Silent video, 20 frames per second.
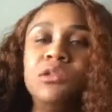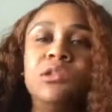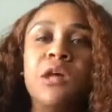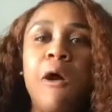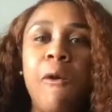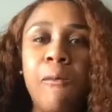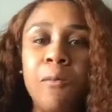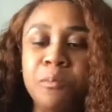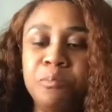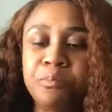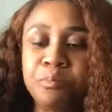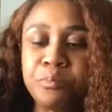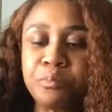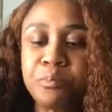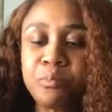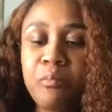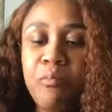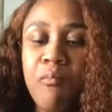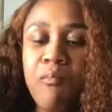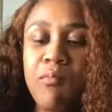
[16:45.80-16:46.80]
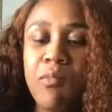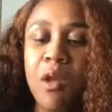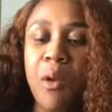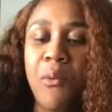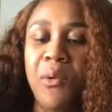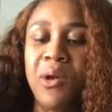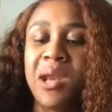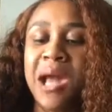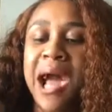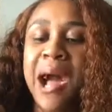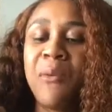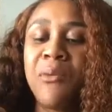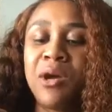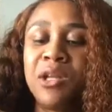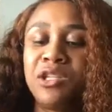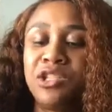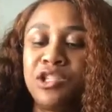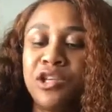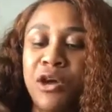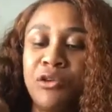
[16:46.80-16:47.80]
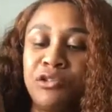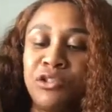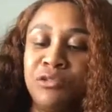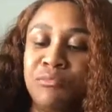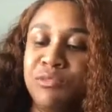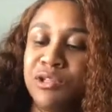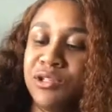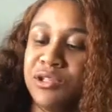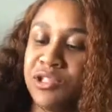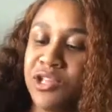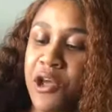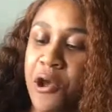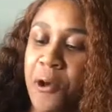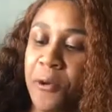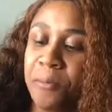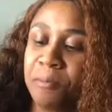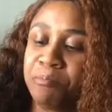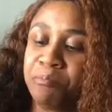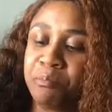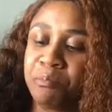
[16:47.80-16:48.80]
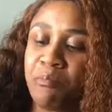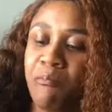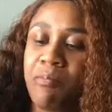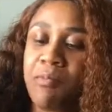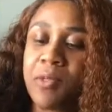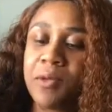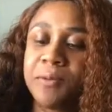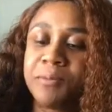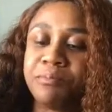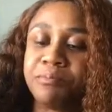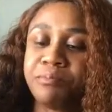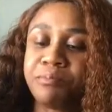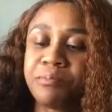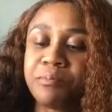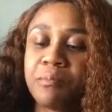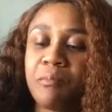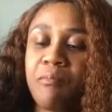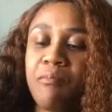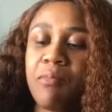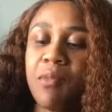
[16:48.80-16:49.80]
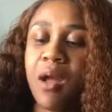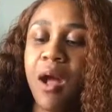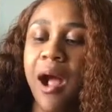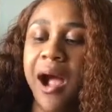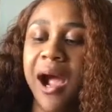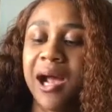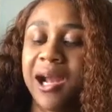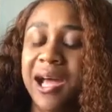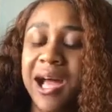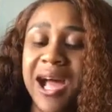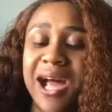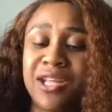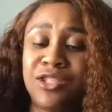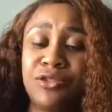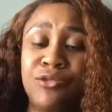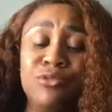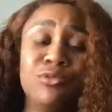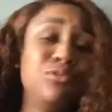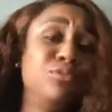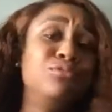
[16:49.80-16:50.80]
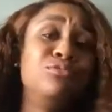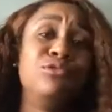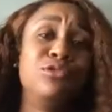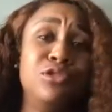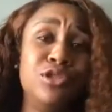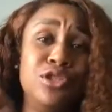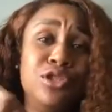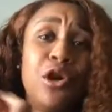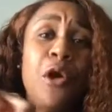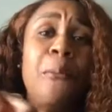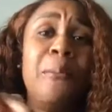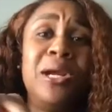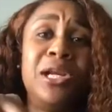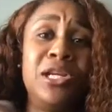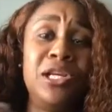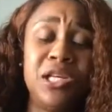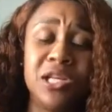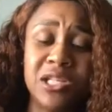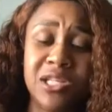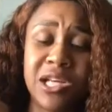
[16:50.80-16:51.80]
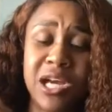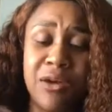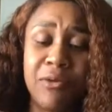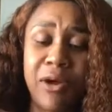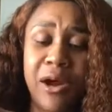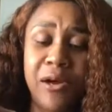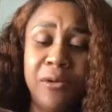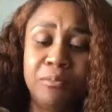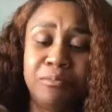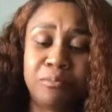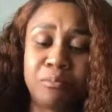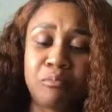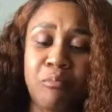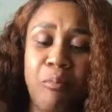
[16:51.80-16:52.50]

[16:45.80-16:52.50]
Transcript: So when I wanted to go to the military, out of high school, so many years later, right?